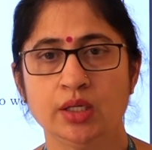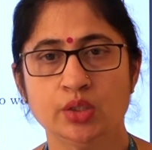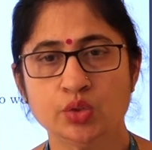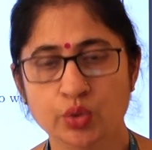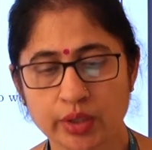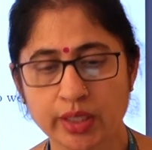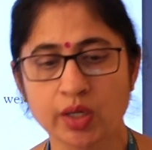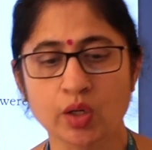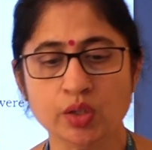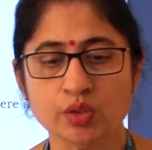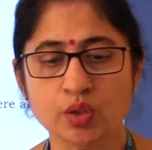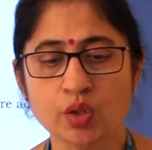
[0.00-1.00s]
So here
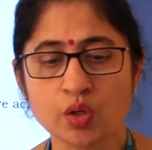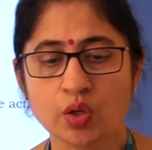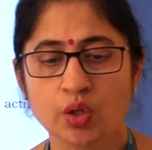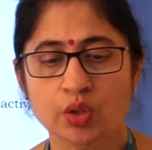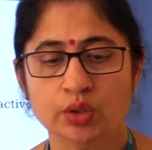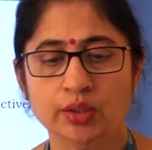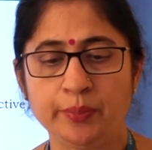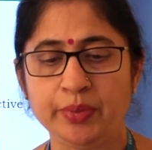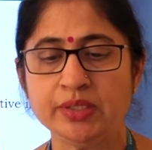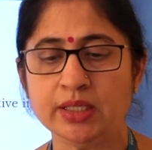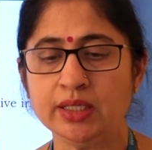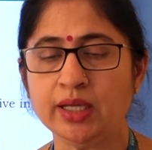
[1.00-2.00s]
also the
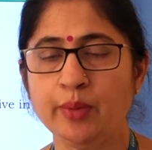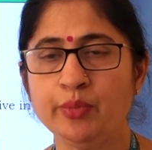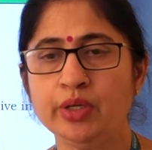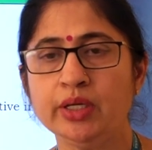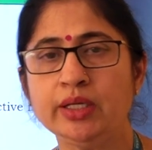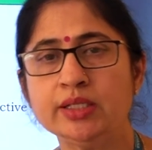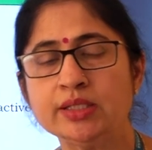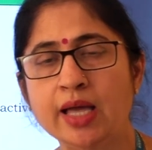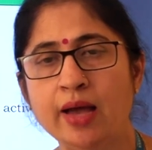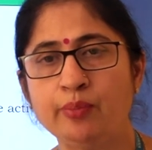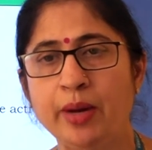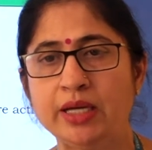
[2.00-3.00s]
peasant communities
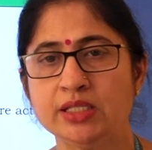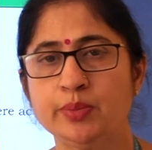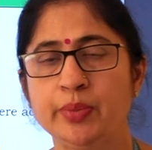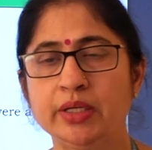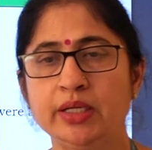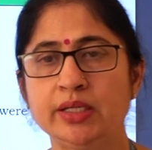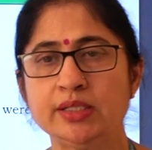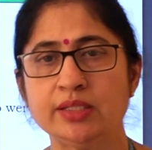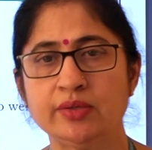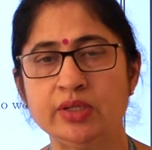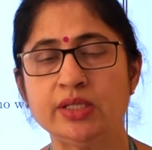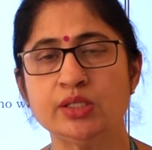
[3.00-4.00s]
have participated in
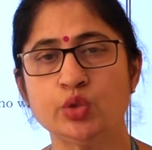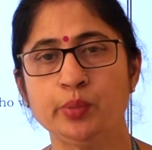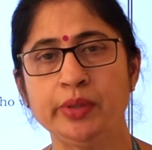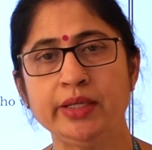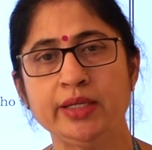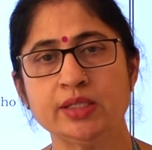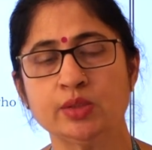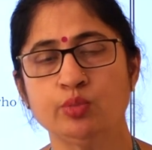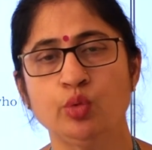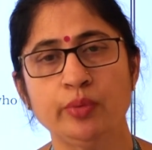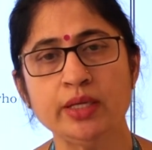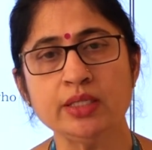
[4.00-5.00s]
civil disobedience
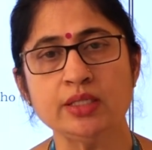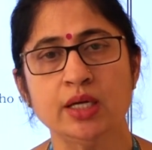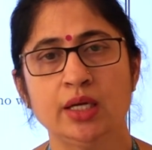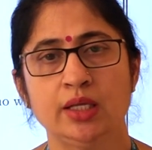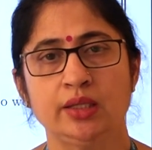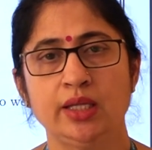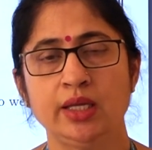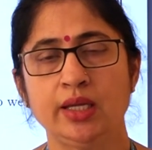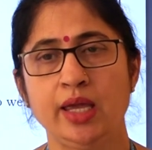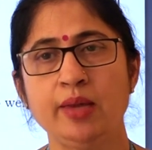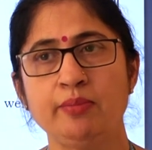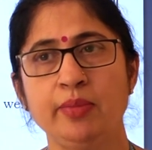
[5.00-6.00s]
movement.
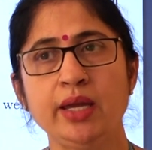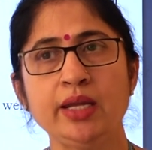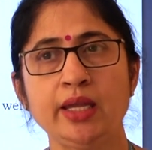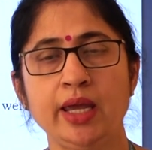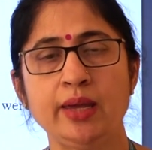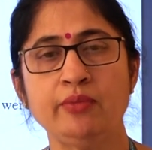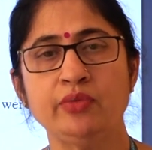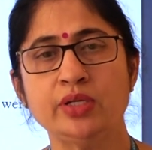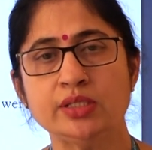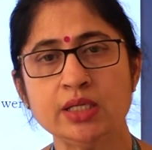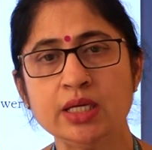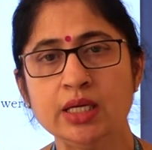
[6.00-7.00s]
Their main aim
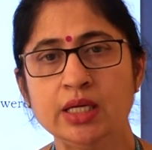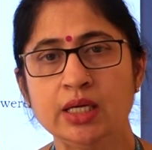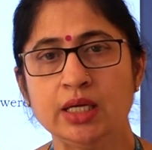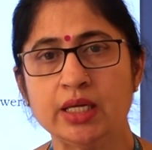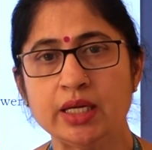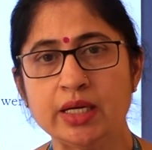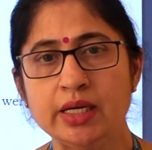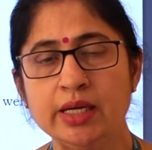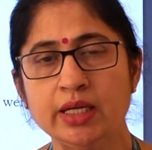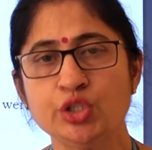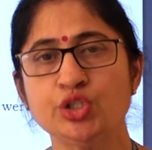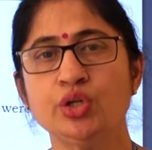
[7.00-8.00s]
was a
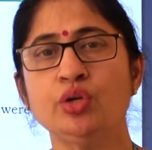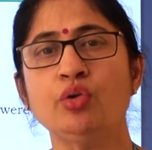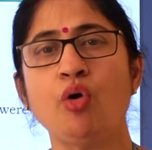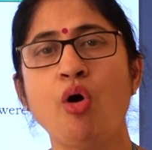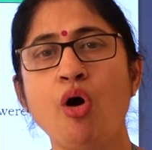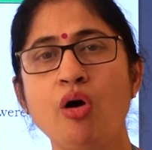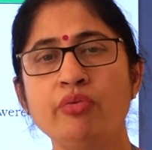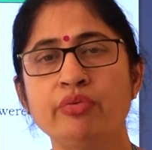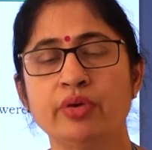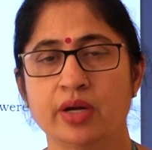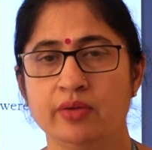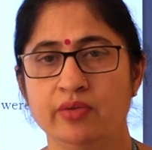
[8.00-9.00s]
reduction of
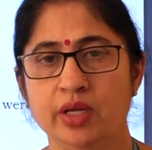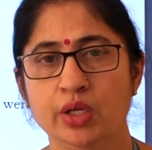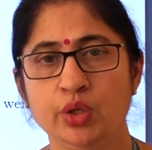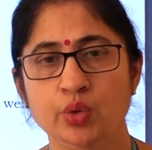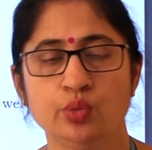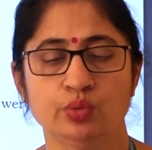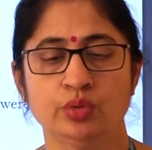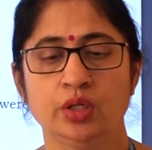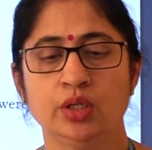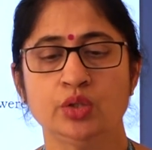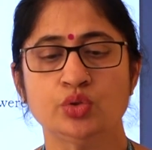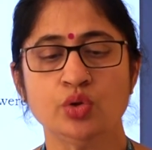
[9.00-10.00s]
revenue.
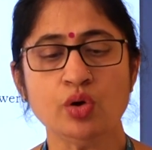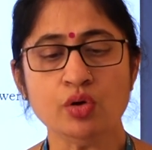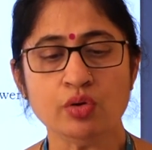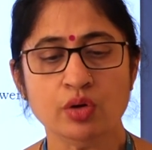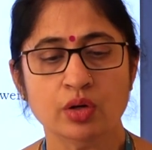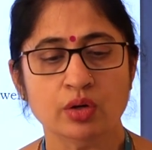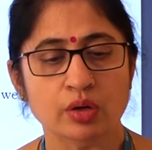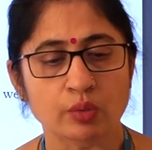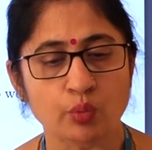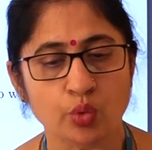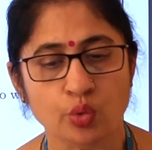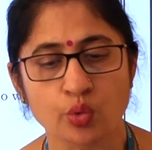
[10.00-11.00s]
So
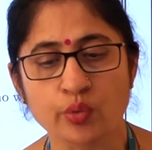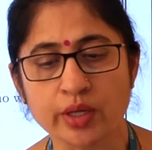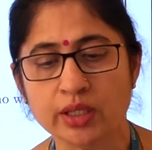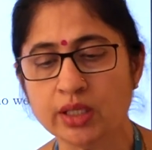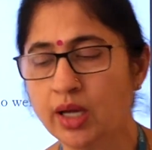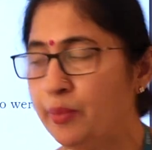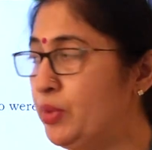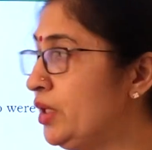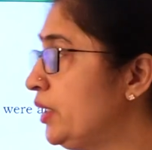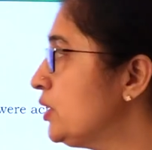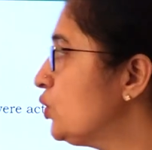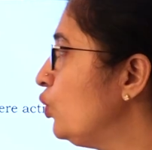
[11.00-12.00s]
who were the
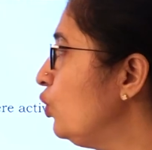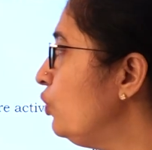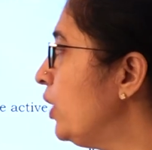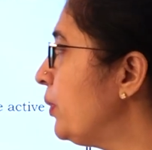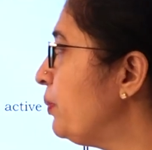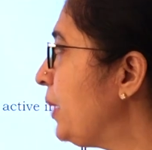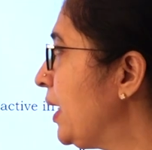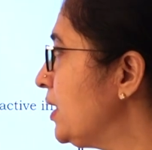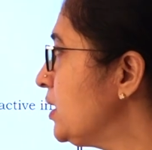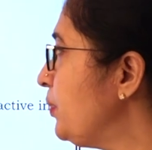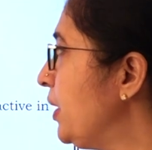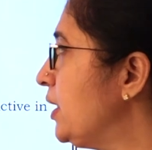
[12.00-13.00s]
communities who were
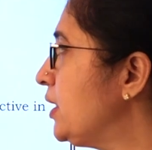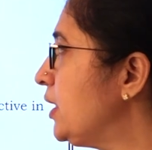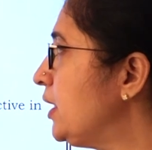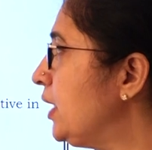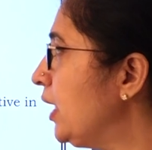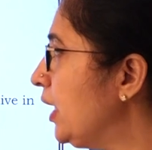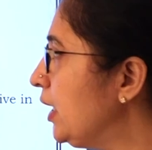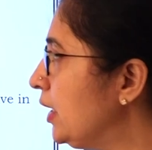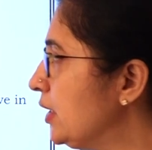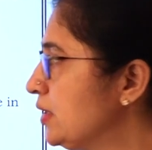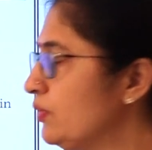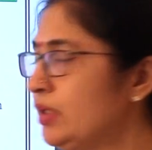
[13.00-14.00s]
participated in
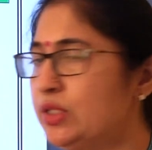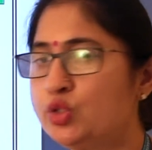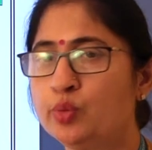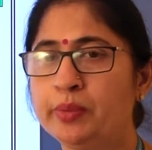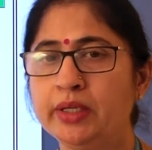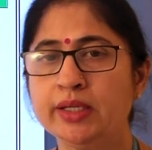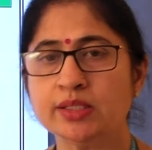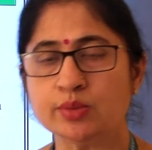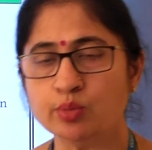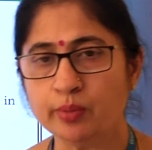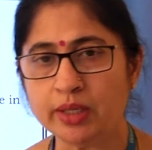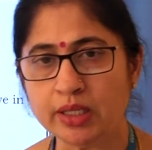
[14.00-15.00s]
the civil
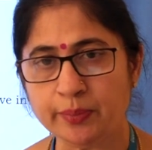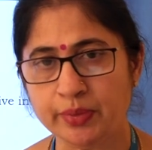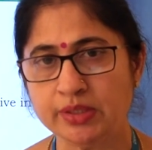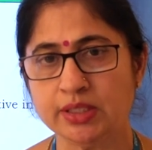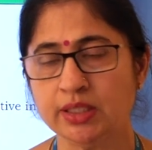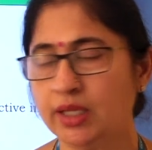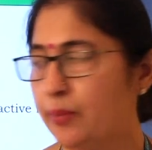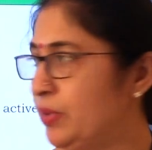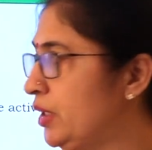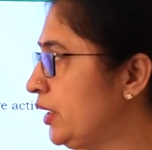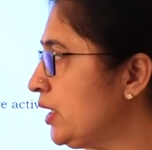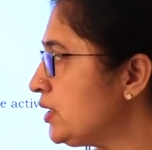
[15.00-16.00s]
disobedience movement? The peasant
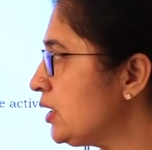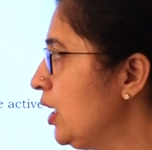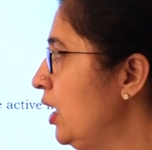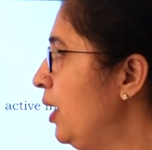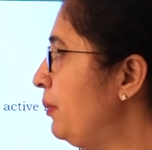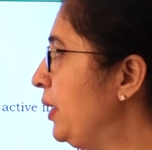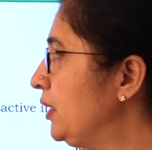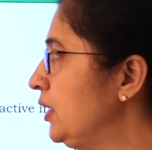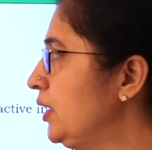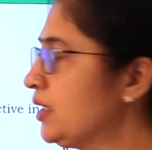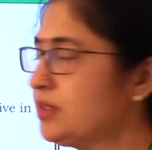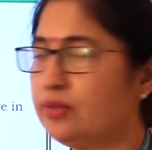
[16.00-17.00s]
communities,
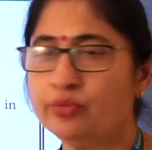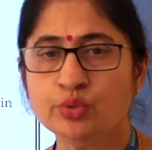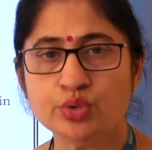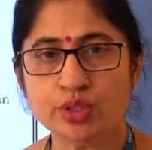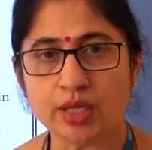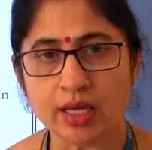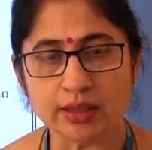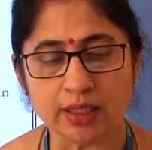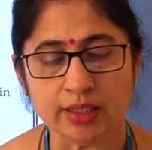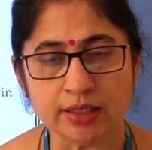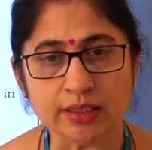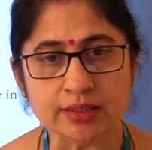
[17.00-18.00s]
Patidars of Gujarat
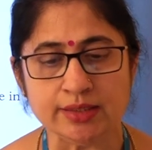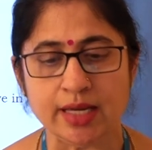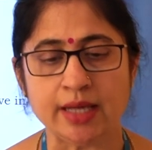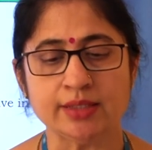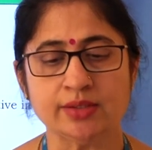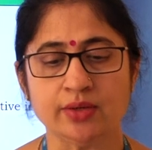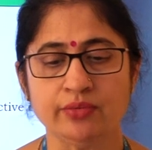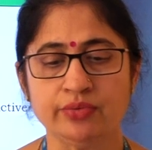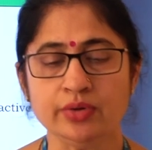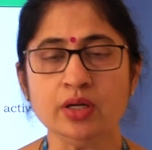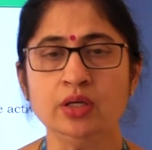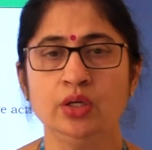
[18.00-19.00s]
and the Jats of
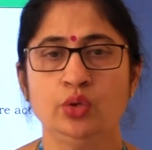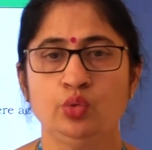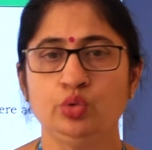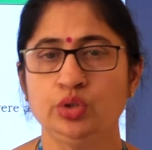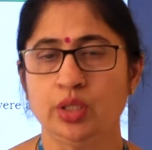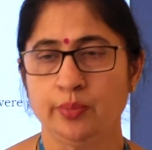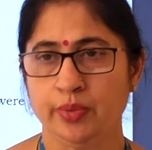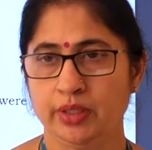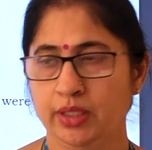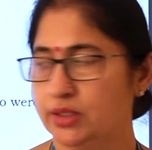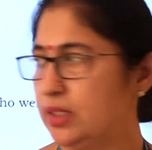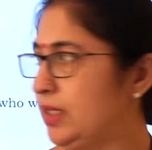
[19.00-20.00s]
Uttar
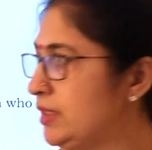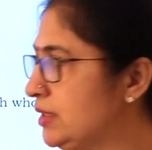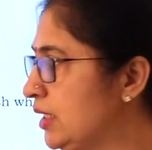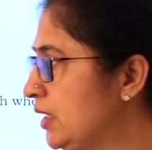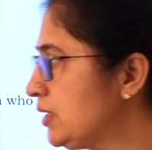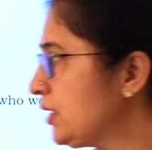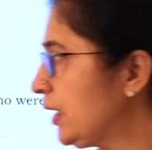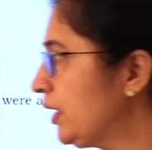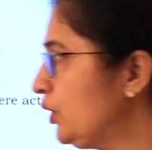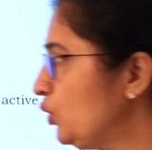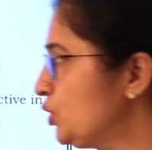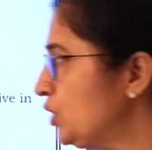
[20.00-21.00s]
Pradesh. Let's see the
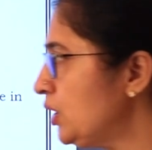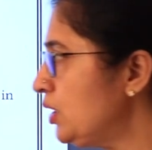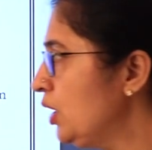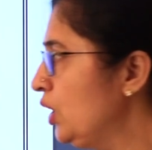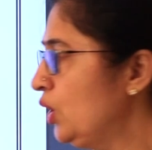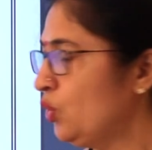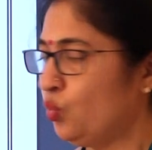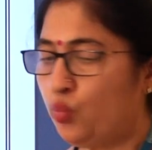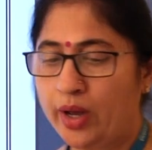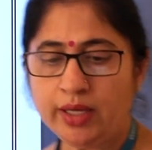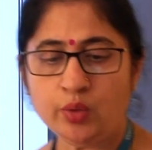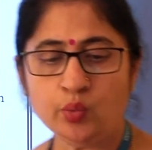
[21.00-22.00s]
second question.
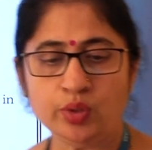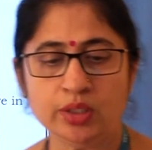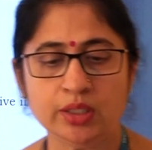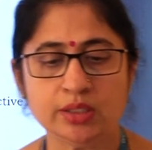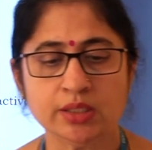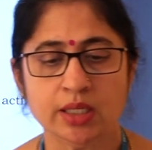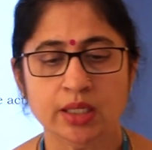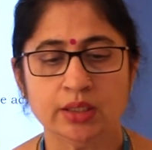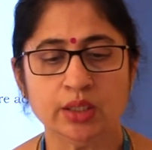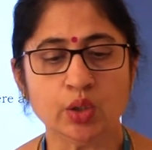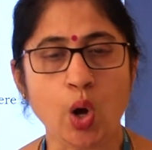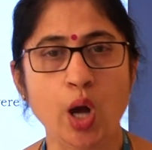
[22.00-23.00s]
Why was
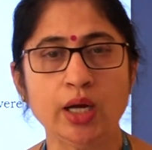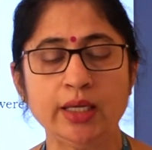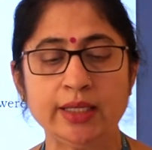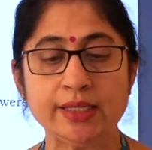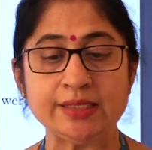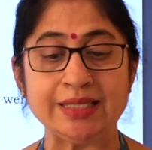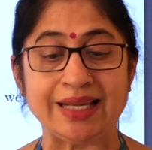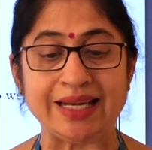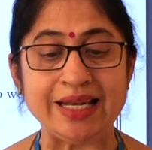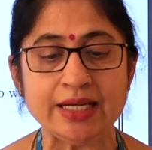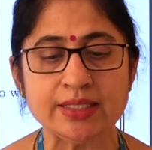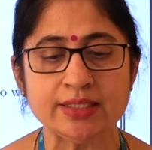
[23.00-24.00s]
the Congress
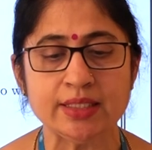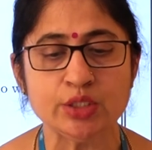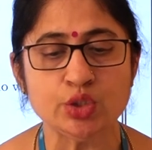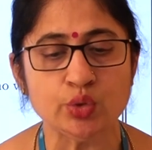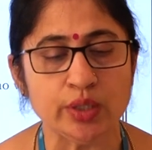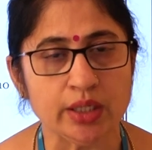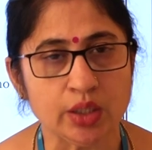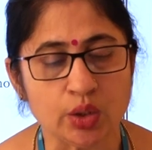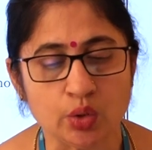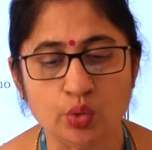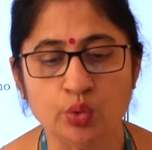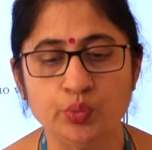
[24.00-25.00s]
reluctant to
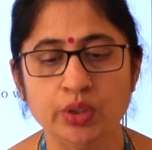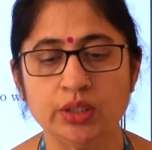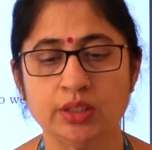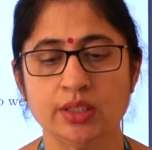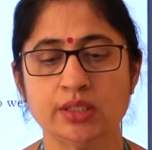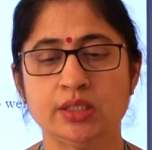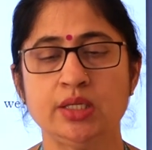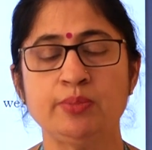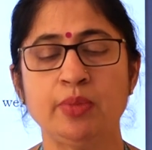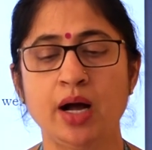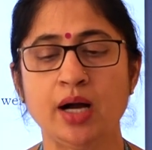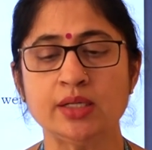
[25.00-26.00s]
include workers'
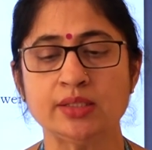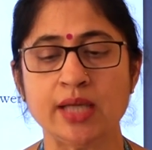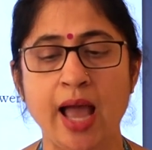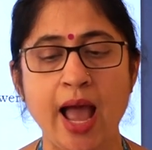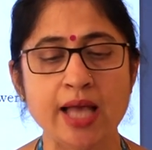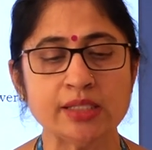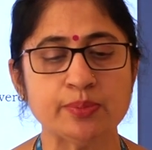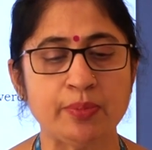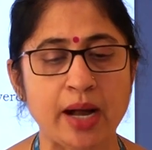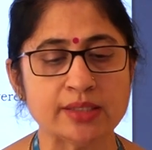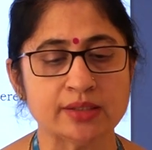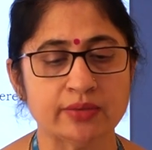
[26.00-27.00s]
demands as
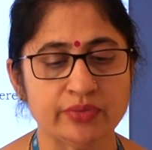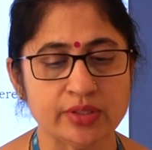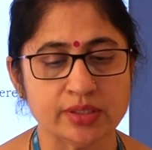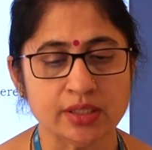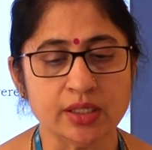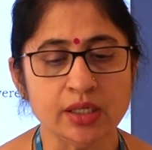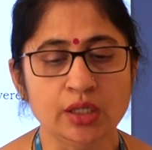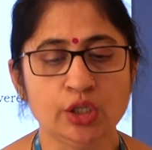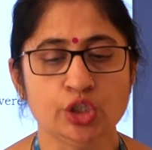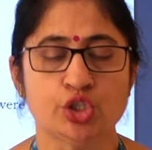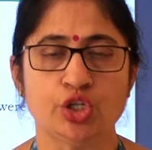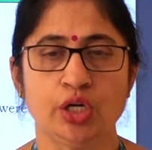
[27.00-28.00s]
parts of his
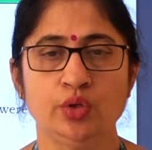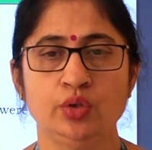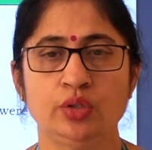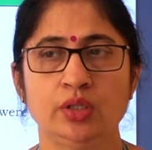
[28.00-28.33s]
struggle?